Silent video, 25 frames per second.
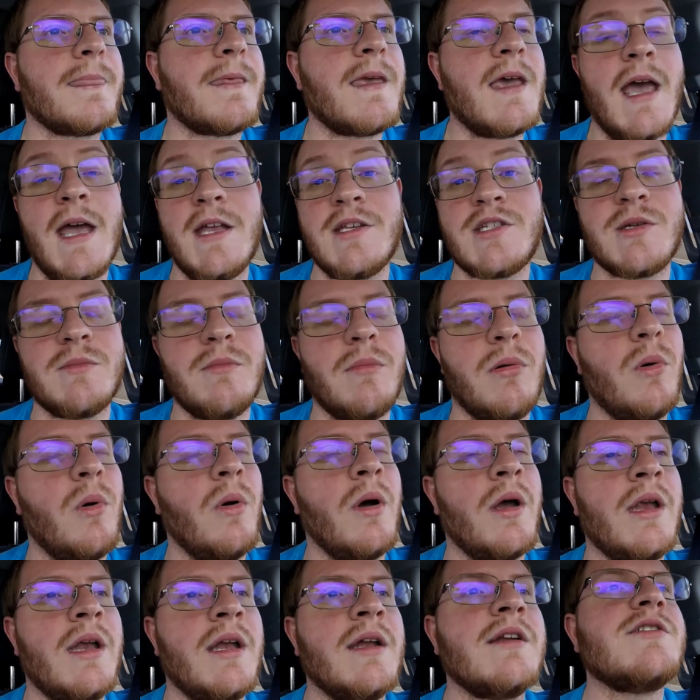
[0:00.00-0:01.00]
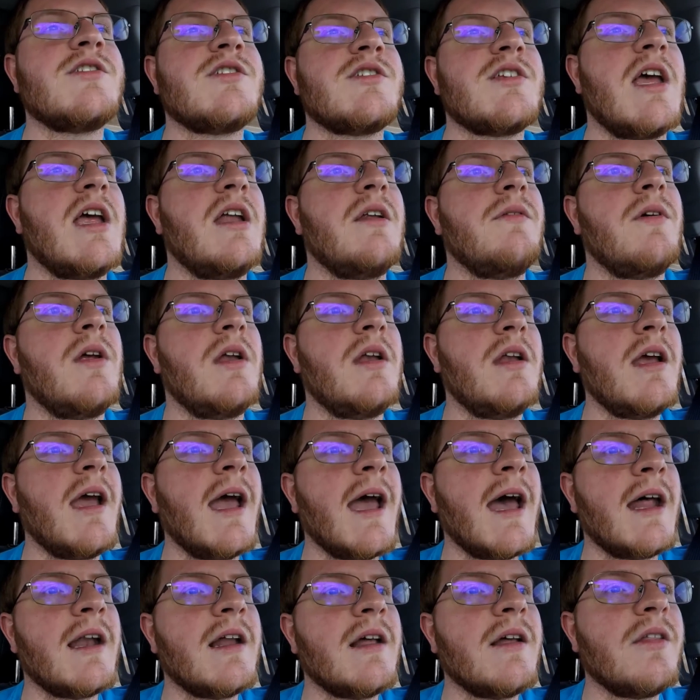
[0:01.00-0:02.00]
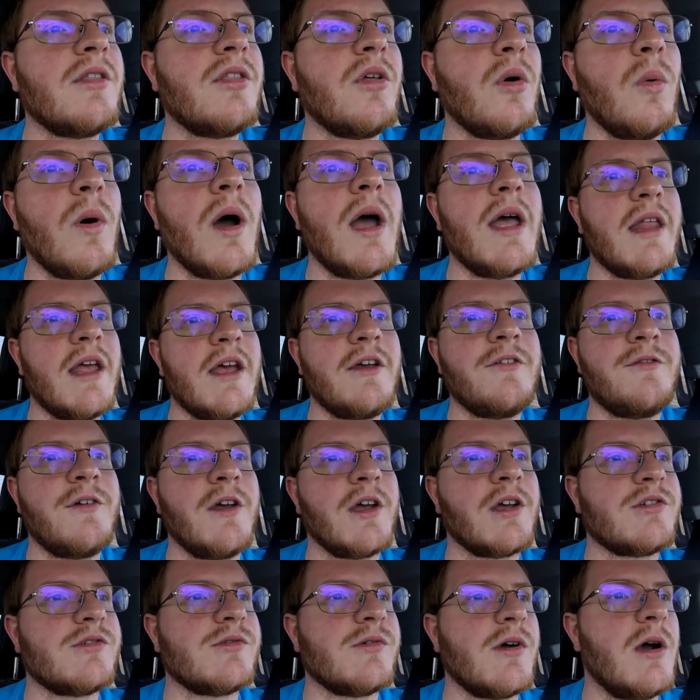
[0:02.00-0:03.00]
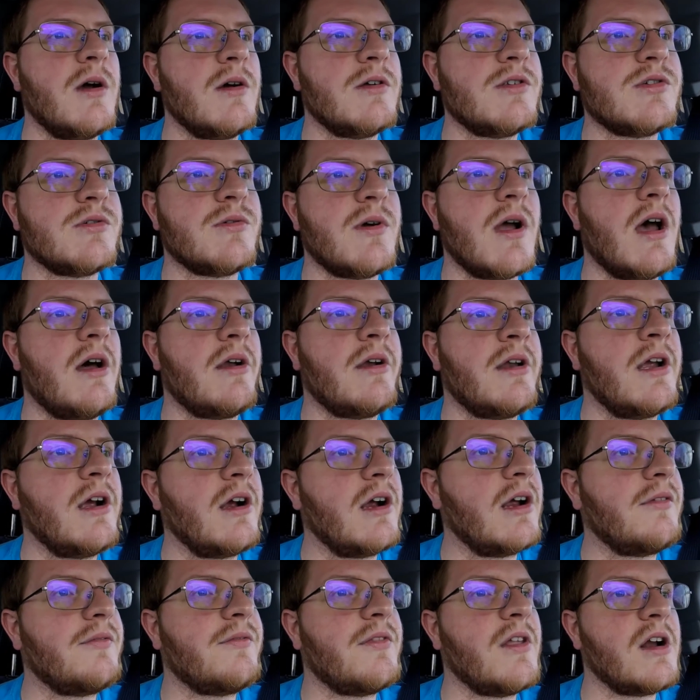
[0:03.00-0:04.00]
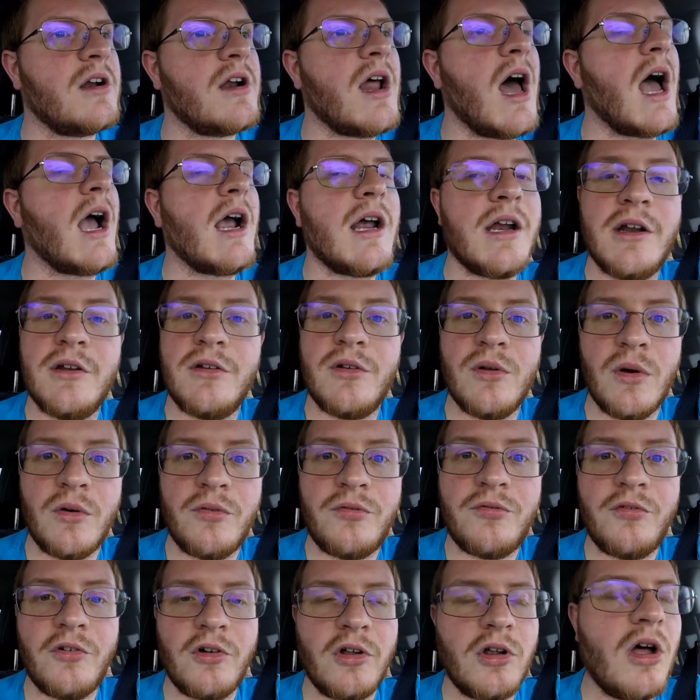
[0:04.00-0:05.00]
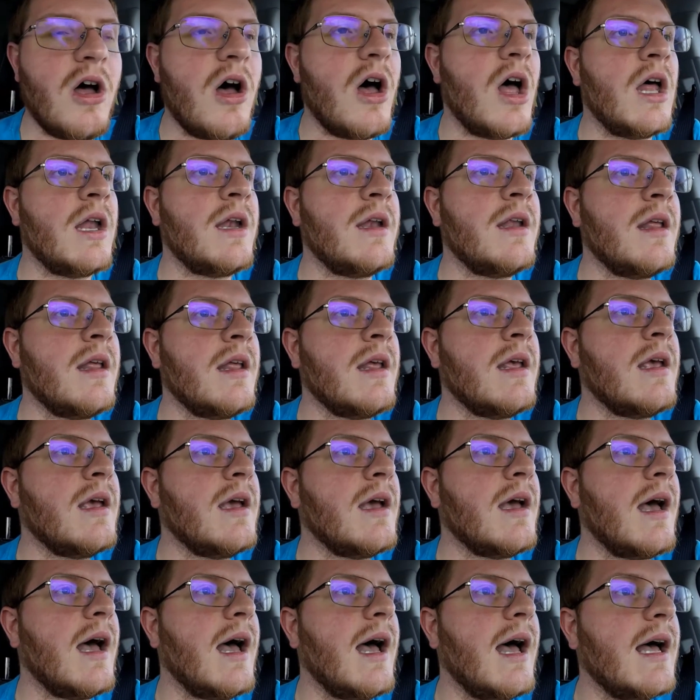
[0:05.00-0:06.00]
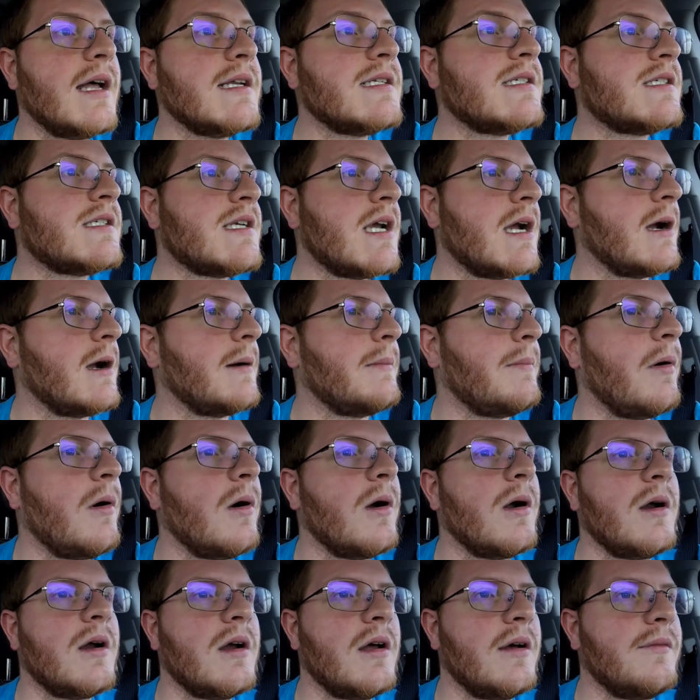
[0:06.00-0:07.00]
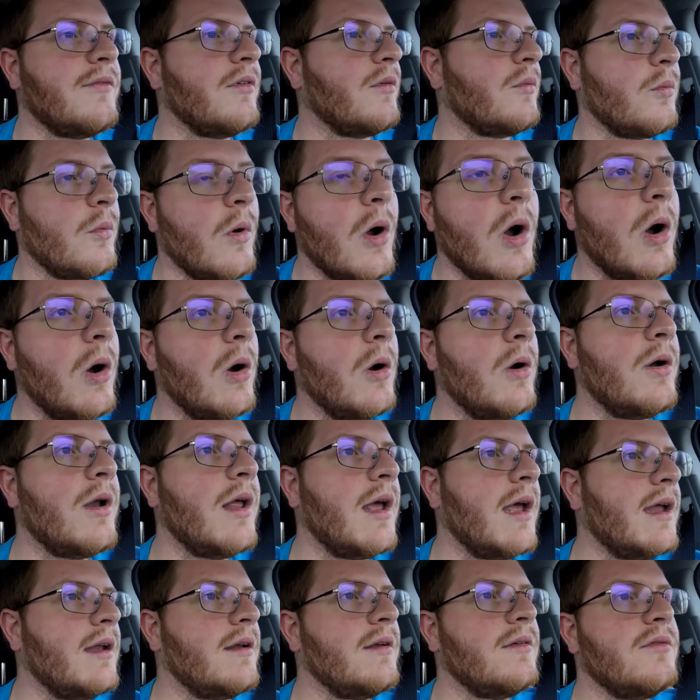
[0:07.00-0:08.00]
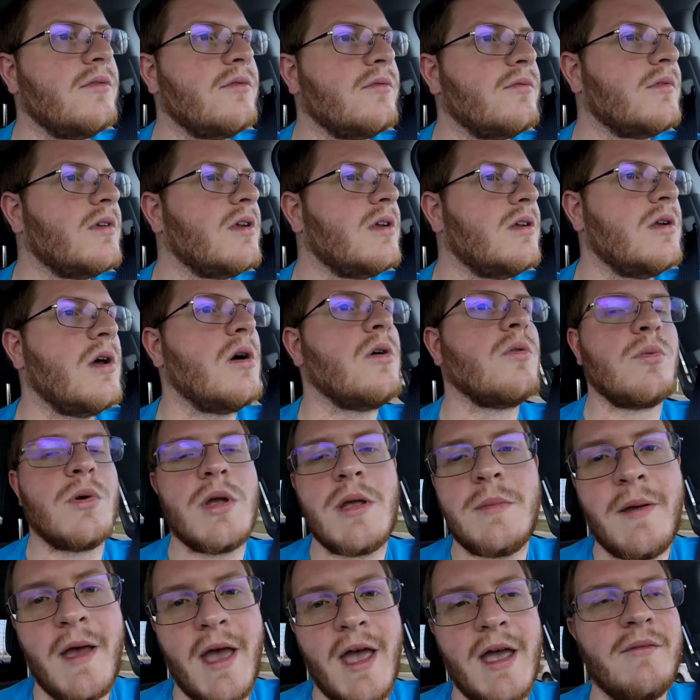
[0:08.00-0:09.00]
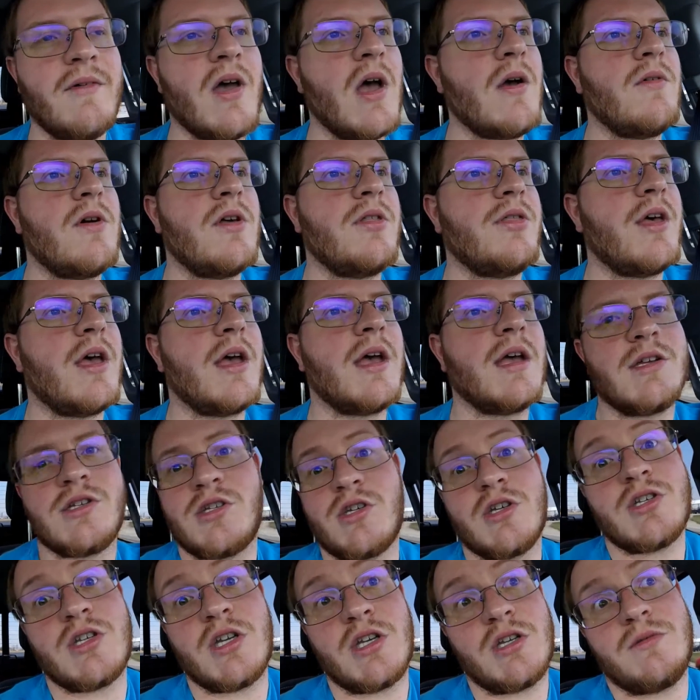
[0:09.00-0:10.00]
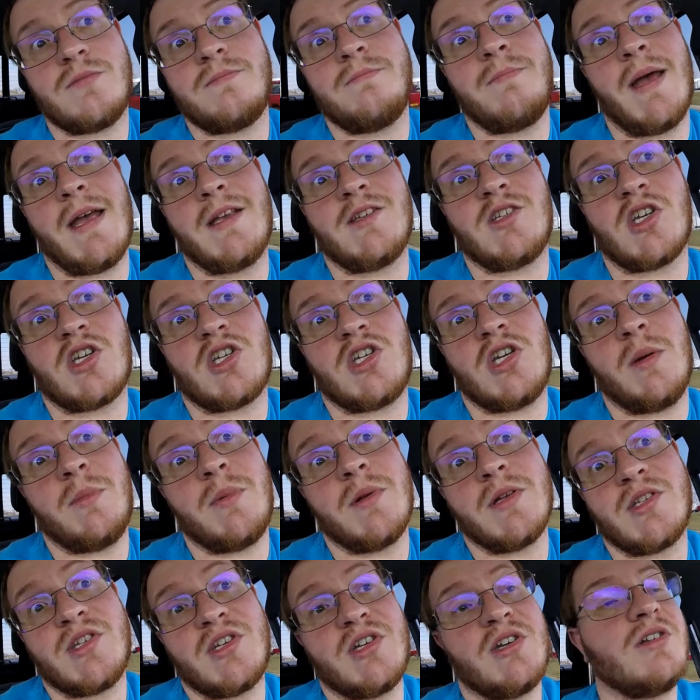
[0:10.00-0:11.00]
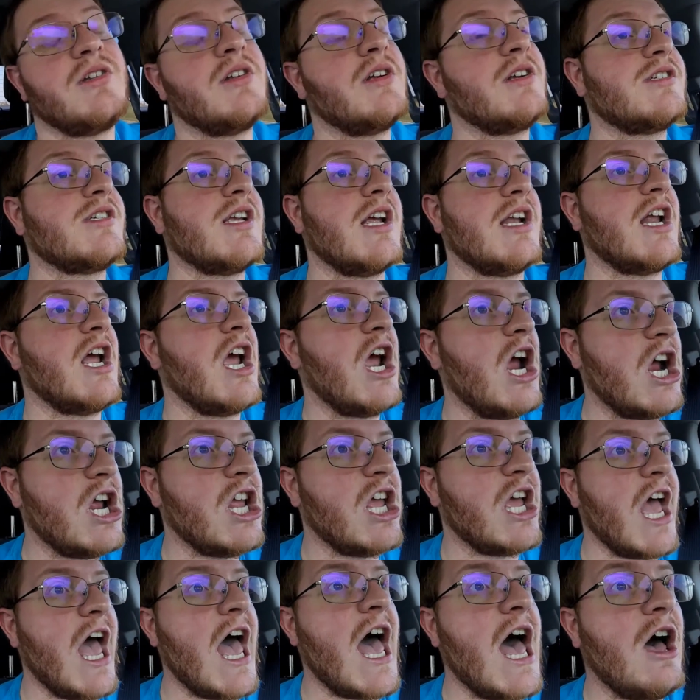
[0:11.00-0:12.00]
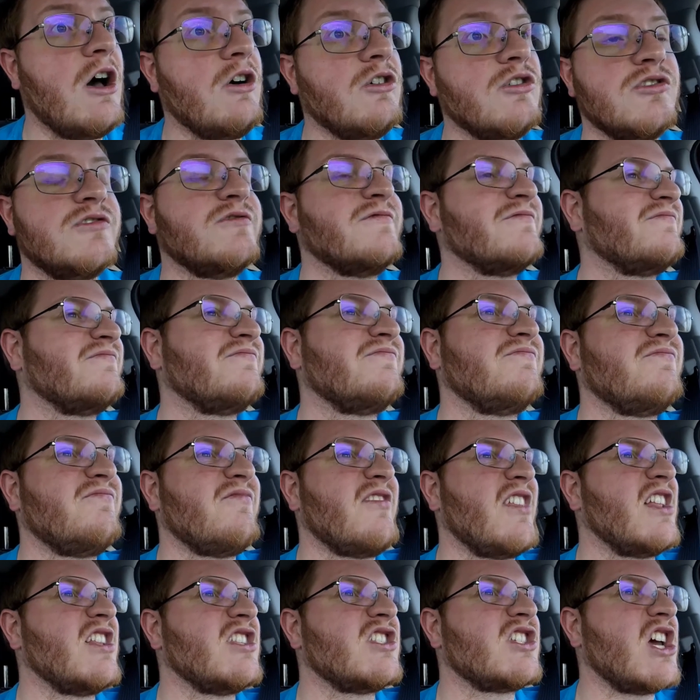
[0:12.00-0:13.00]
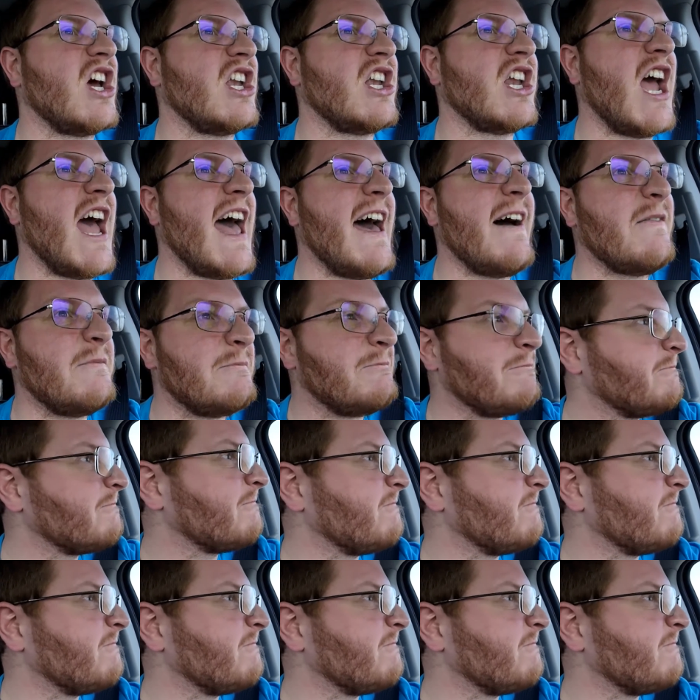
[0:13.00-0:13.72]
case in point, in the state of Indiana, the way they fix roads around here, if they're not going to do a full-on tear apart the road and, you know, repave everything, it's just a basic chip and seal, and I said, here you go, it's good to go.